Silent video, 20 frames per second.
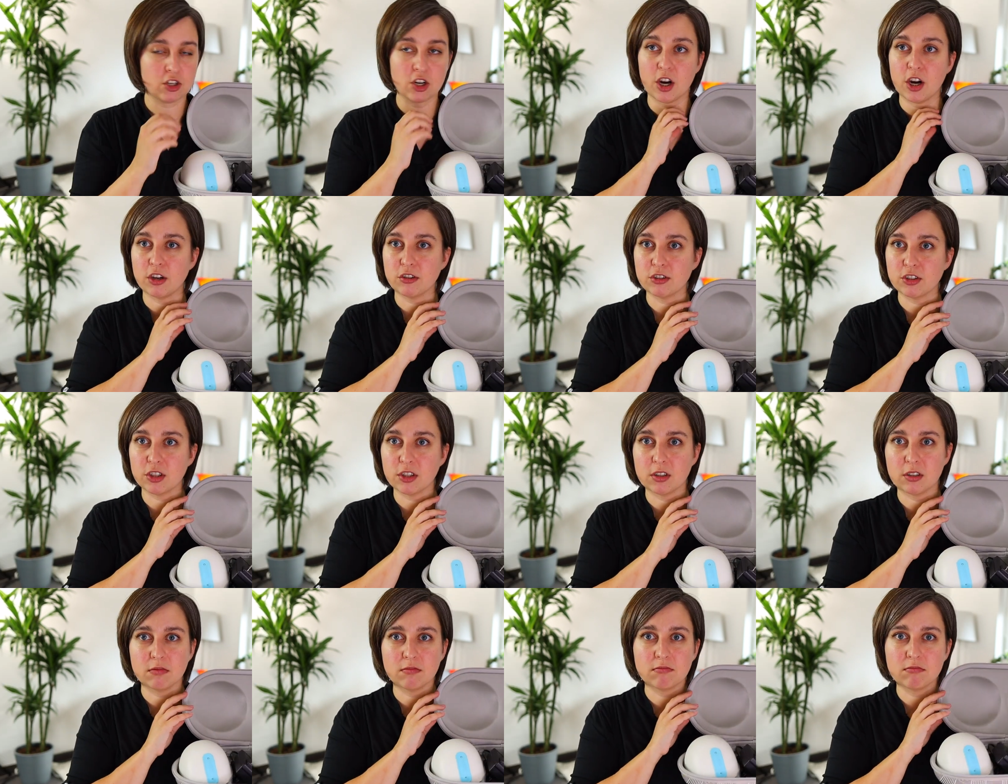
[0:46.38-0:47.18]

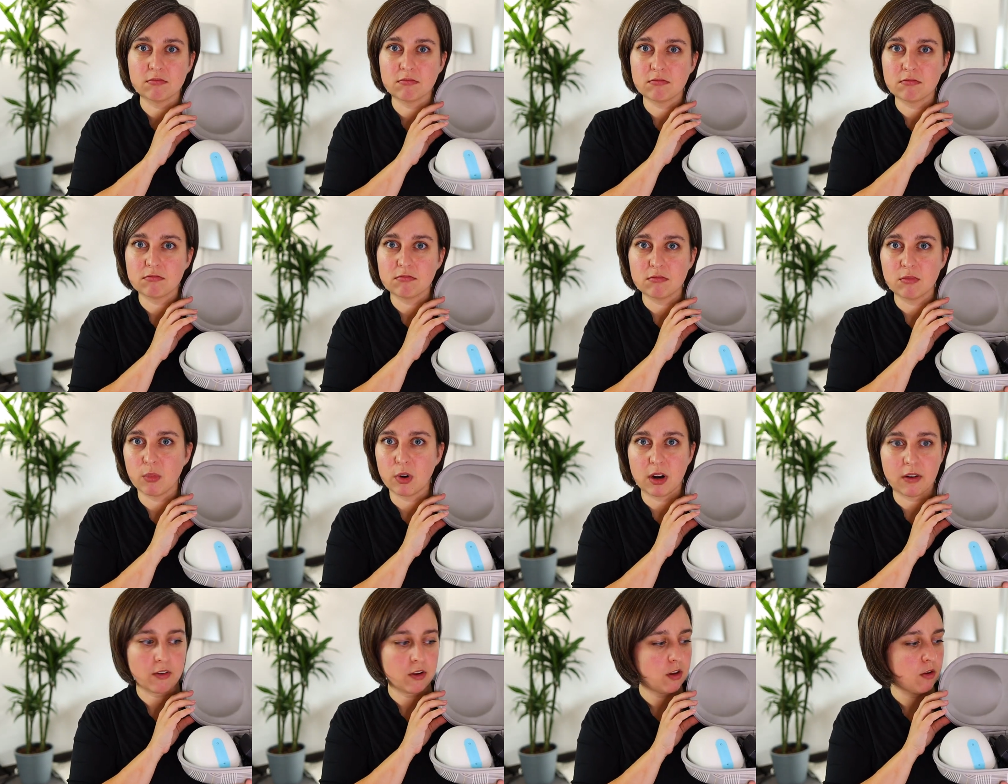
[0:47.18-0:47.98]
charger,
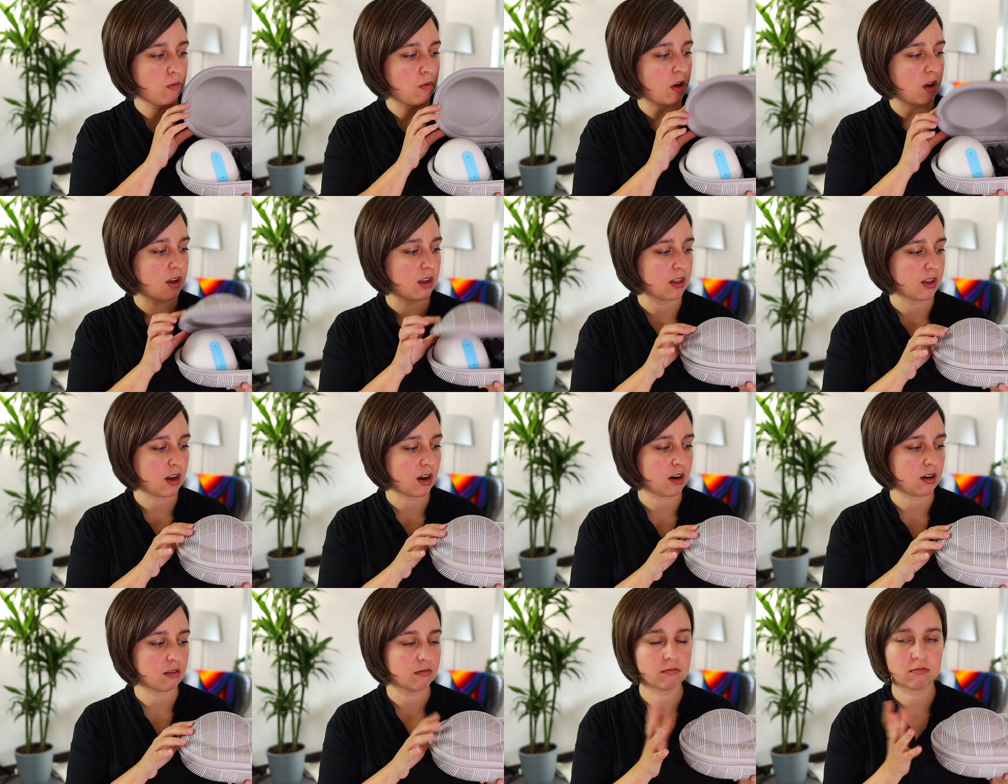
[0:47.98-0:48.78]
whatever you want in
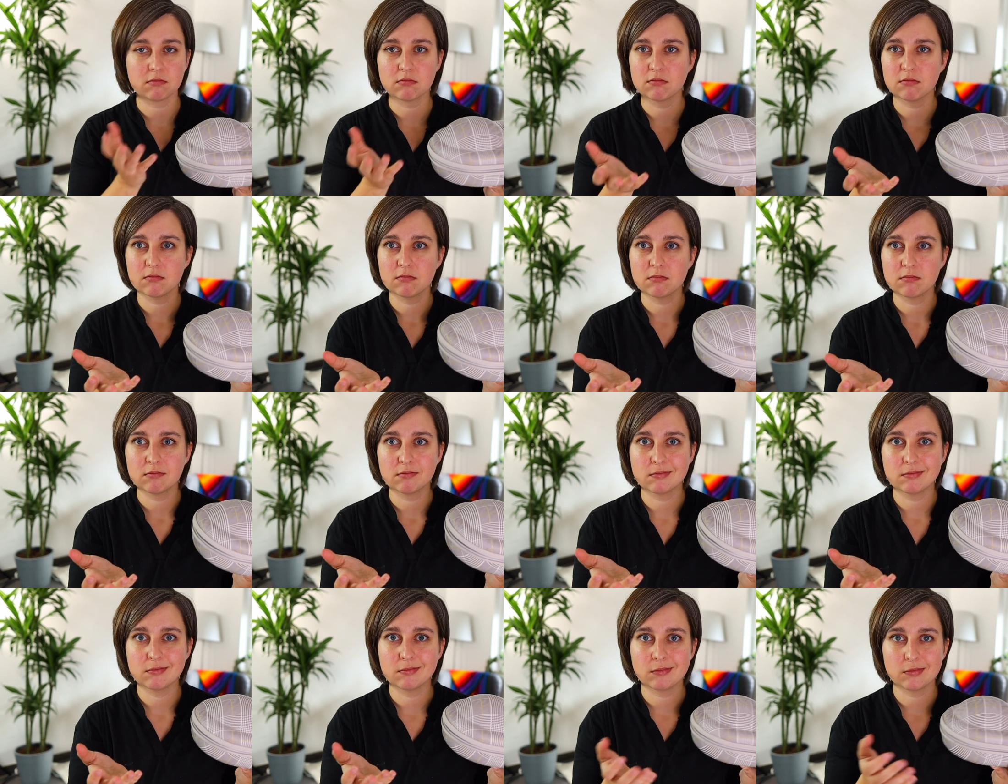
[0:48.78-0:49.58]
there
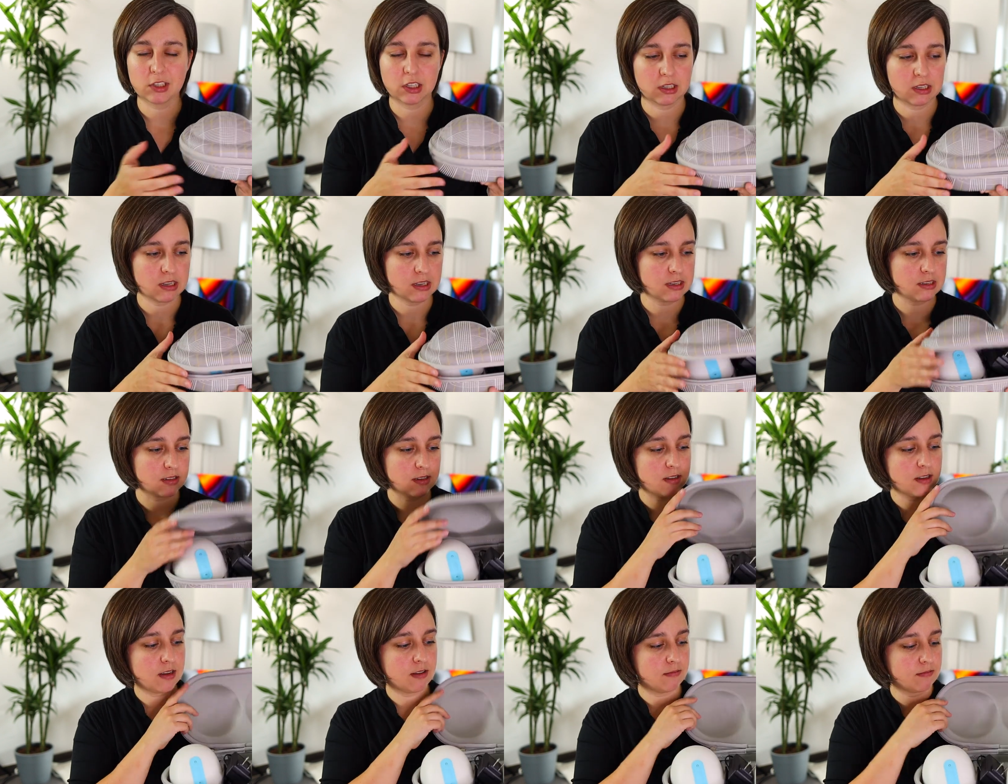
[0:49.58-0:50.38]
really
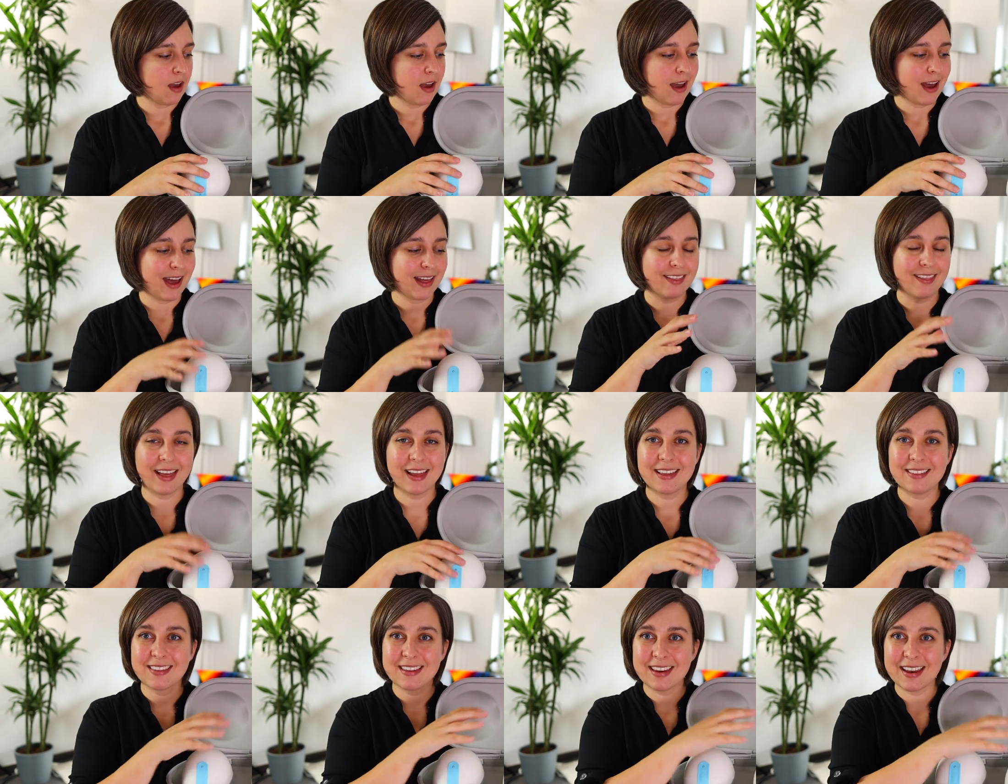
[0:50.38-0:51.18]
easily. I
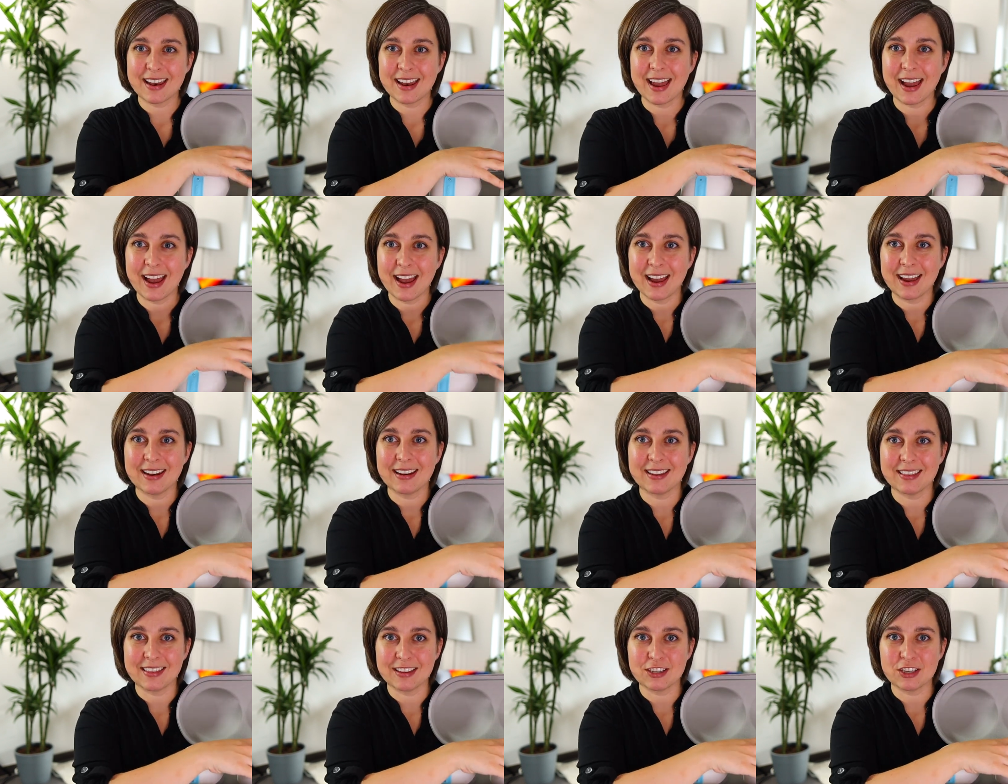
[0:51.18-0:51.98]
like that it
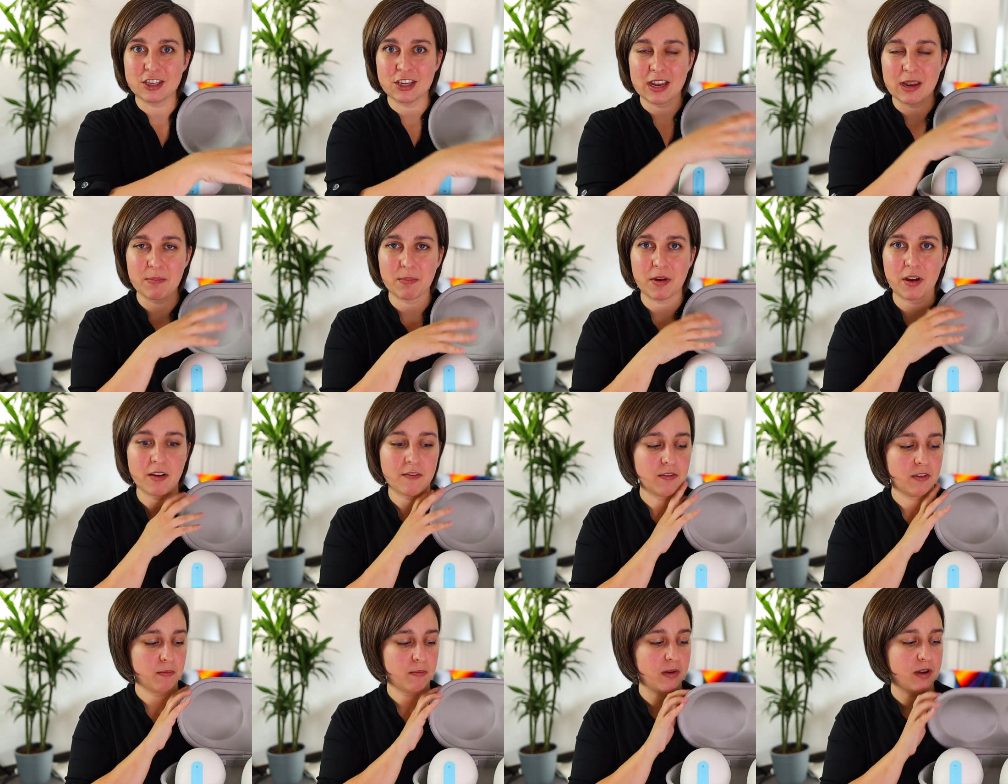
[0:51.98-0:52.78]
had the shape
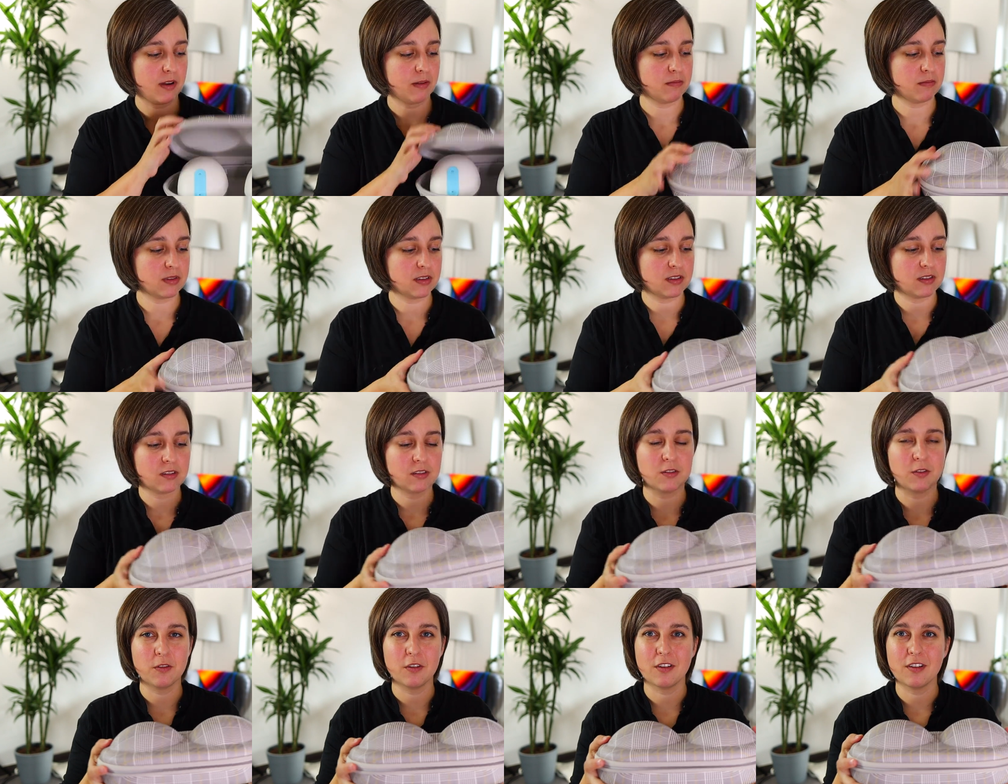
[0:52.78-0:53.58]
of the pumps
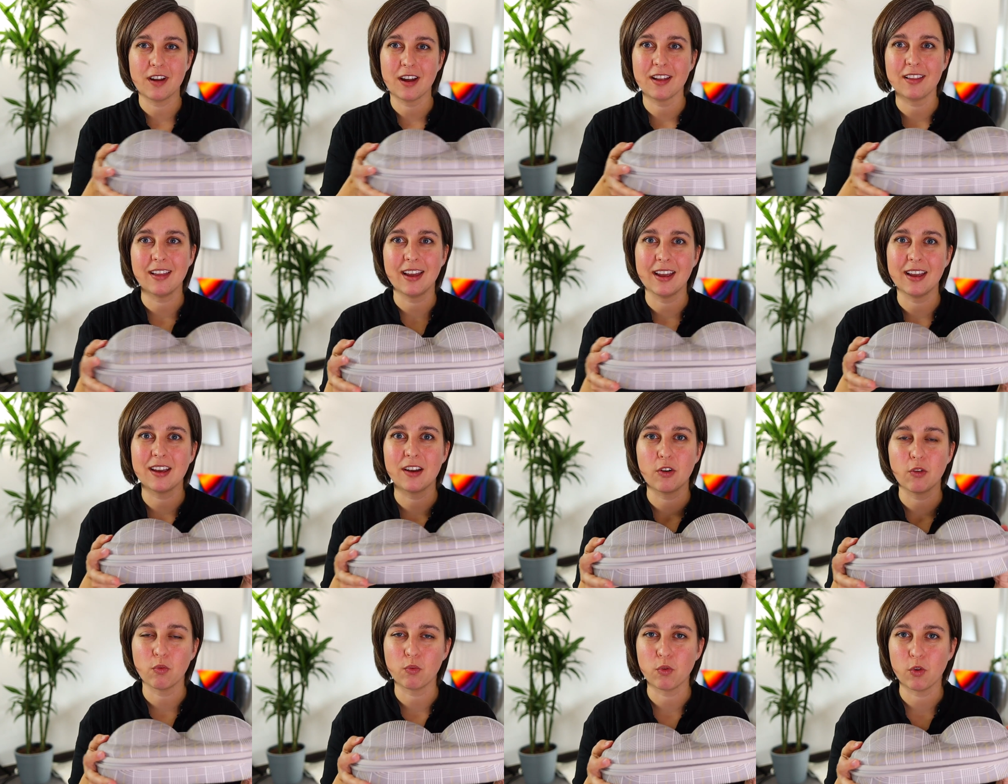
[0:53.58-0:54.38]
so they're not like
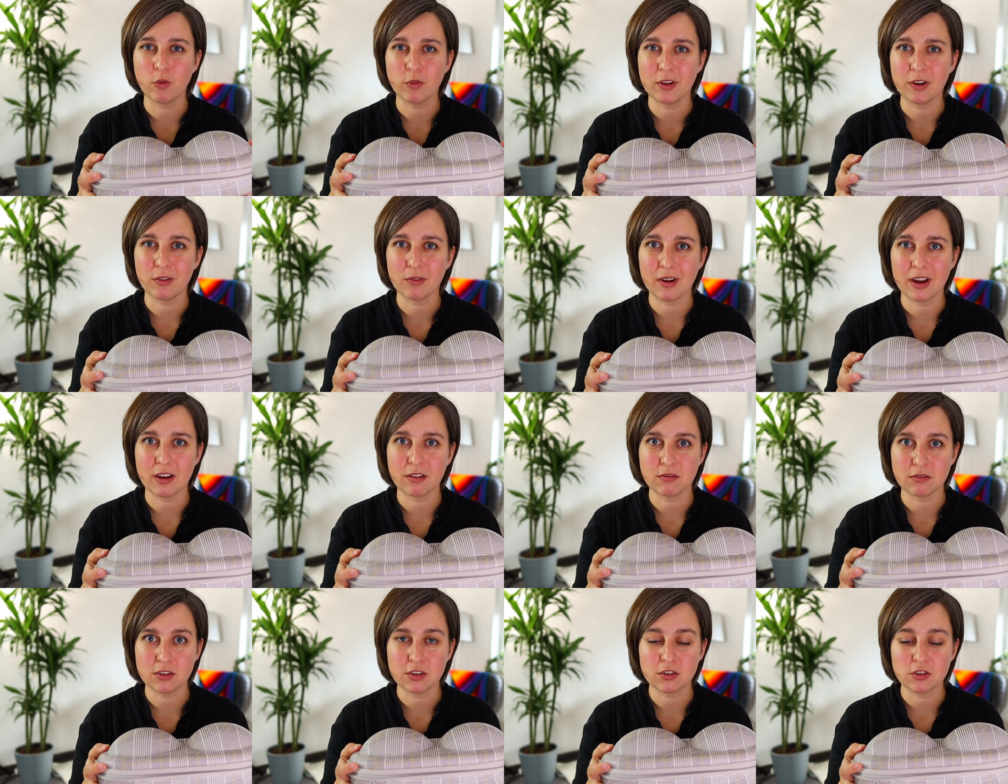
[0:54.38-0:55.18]
rolling
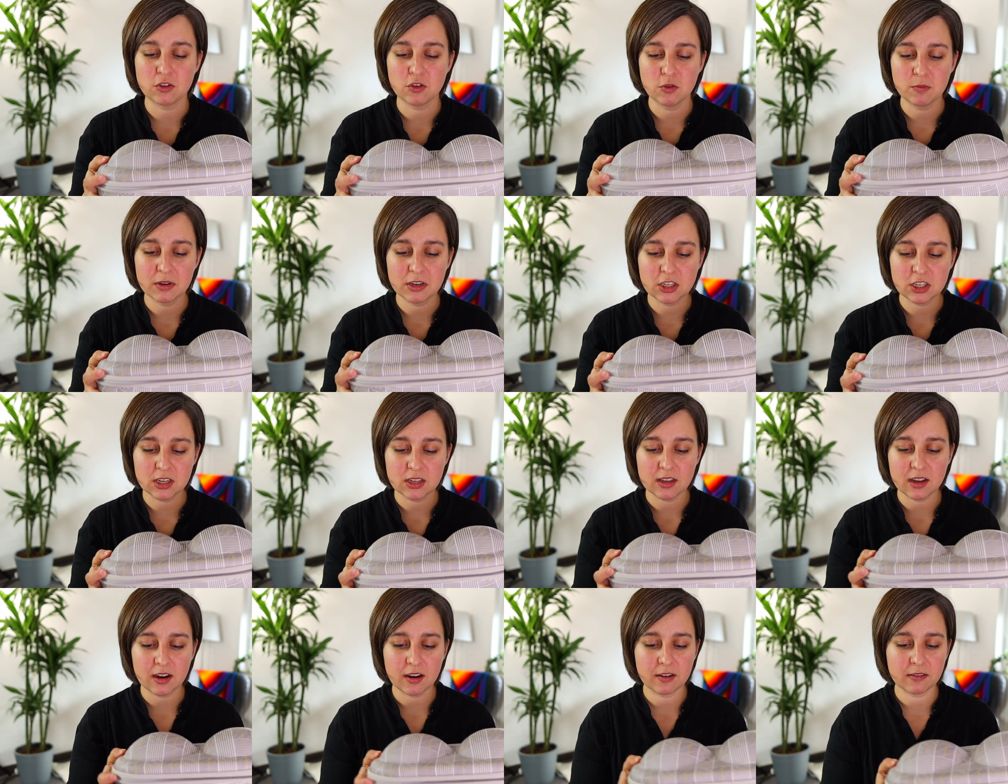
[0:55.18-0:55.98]
around too much
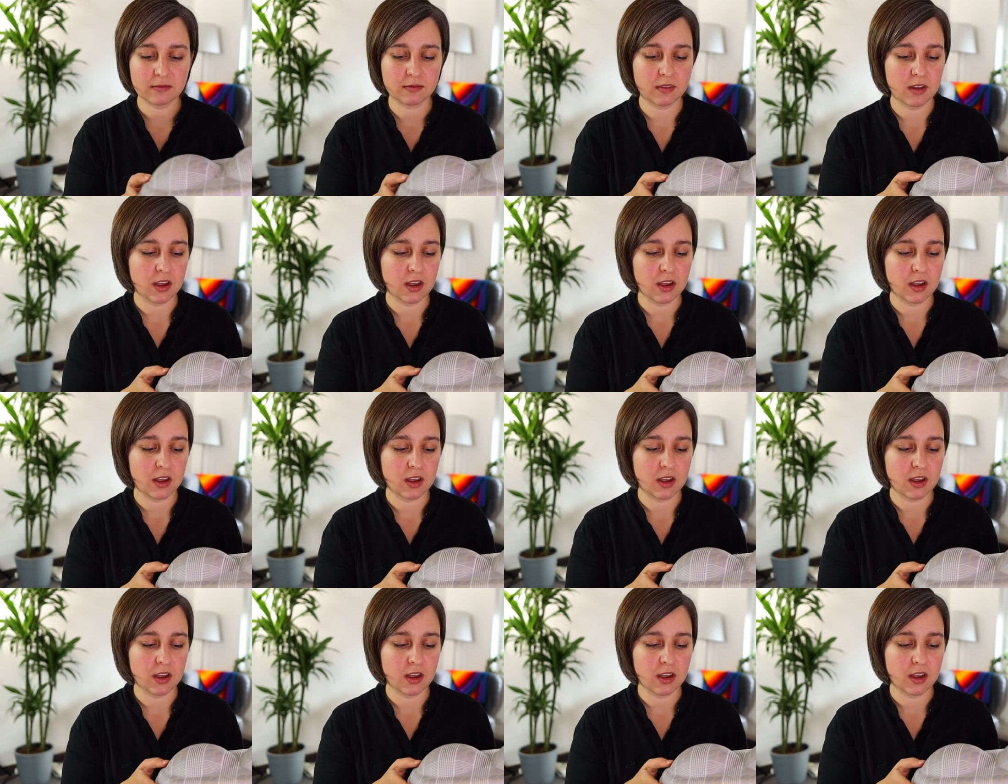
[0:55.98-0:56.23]
in there.